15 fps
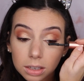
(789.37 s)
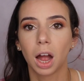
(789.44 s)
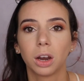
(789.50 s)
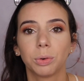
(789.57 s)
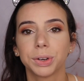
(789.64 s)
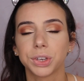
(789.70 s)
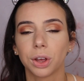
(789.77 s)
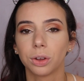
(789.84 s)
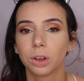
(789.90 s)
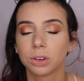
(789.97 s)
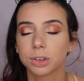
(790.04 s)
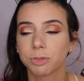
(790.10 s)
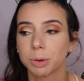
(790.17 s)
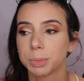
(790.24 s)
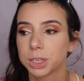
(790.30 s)
I know I tell y'all
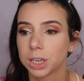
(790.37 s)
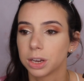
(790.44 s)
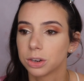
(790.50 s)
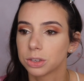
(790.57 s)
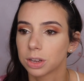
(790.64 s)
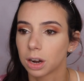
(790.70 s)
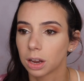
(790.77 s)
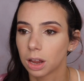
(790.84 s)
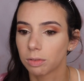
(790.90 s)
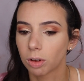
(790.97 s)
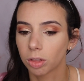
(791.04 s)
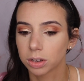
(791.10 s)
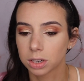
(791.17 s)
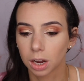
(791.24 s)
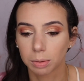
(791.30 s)
different mascaras that I love
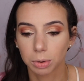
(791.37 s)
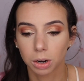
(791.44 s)
all the time,